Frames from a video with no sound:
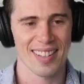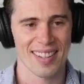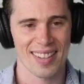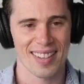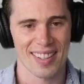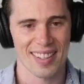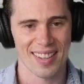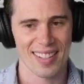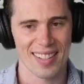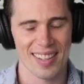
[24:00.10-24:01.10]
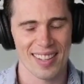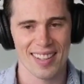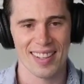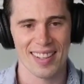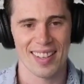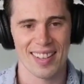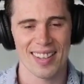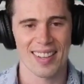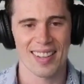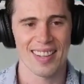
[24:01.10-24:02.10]

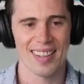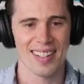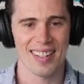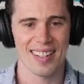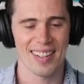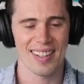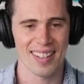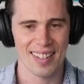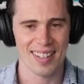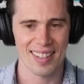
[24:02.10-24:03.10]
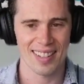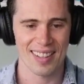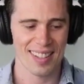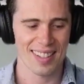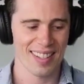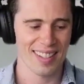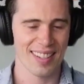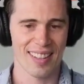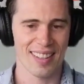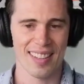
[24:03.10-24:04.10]

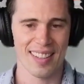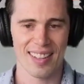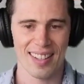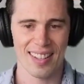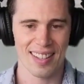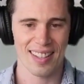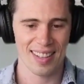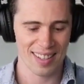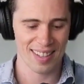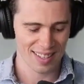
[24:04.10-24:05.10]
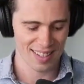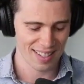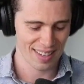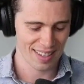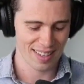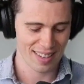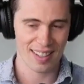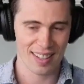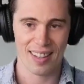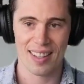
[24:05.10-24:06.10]

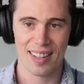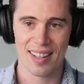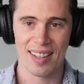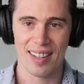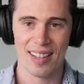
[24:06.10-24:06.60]
(not speaking)